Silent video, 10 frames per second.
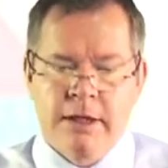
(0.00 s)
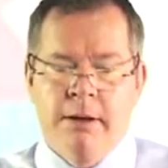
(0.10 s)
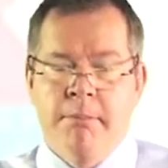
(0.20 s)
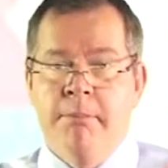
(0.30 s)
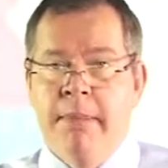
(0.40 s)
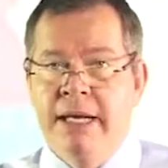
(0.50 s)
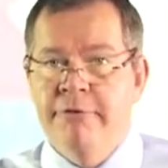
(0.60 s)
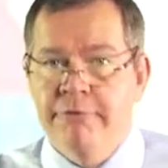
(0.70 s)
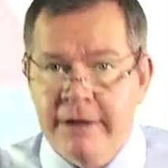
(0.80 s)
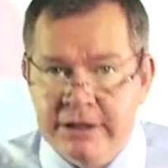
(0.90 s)

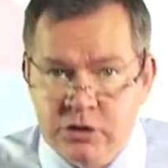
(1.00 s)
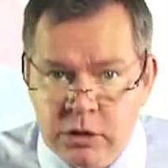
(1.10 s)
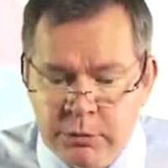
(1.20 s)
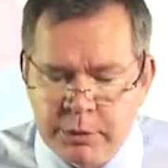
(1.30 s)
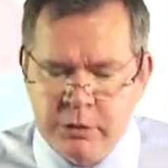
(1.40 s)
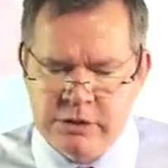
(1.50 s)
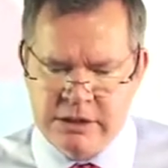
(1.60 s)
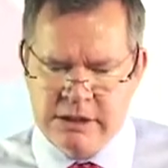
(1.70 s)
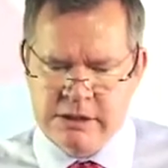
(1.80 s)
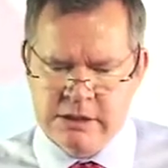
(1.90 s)
manufacturing
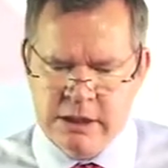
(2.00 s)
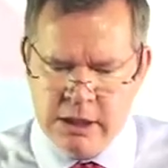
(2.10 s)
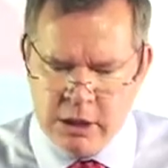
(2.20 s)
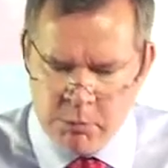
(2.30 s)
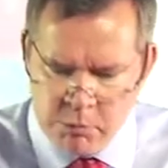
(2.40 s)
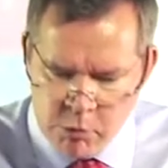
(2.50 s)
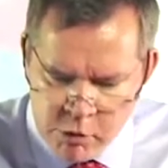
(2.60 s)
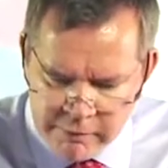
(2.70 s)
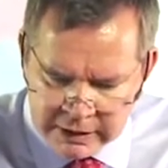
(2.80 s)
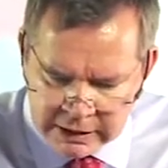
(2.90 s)
process,
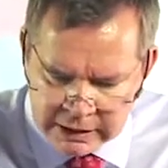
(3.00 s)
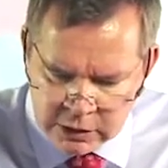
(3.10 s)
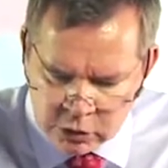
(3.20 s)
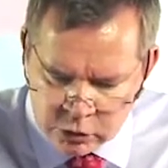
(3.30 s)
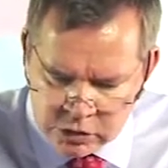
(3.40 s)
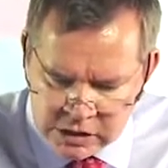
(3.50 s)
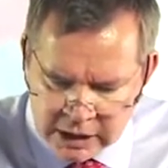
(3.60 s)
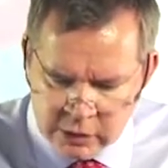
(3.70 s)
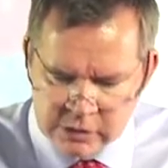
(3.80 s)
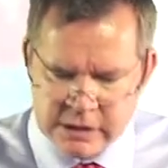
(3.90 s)
moving it into
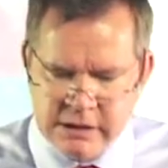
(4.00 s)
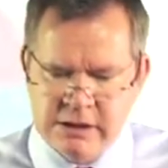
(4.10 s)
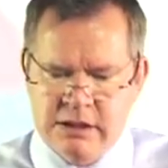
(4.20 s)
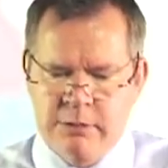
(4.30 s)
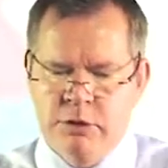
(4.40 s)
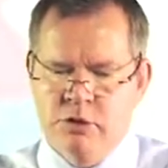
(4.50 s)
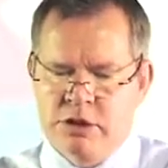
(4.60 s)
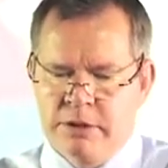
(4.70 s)
sales and distribution.